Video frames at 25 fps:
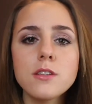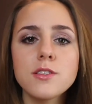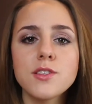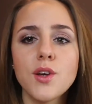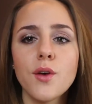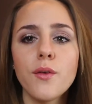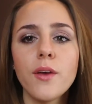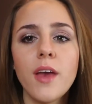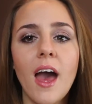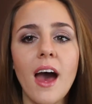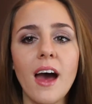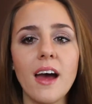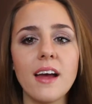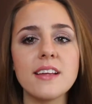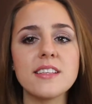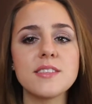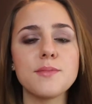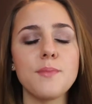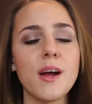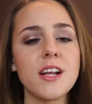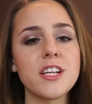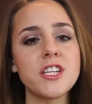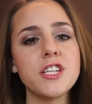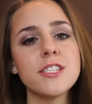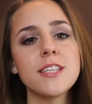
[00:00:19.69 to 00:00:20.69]
so yeah, as
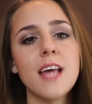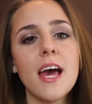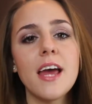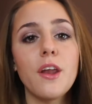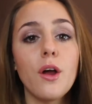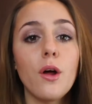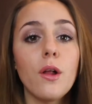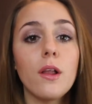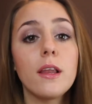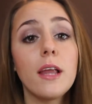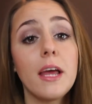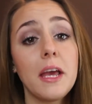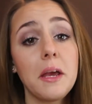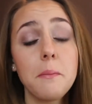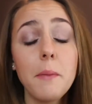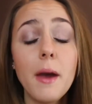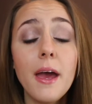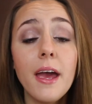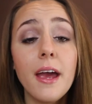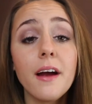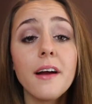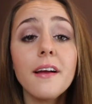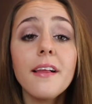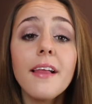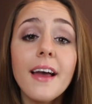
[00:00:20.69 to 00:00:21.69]
much as I don't like my
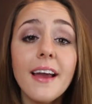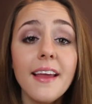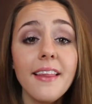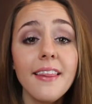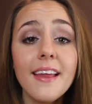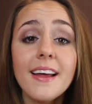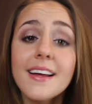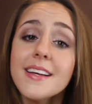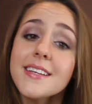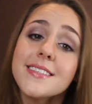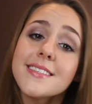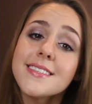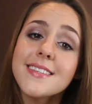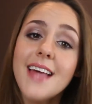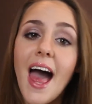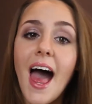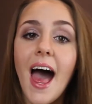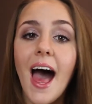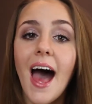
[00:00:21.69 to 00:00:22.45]
hair like this,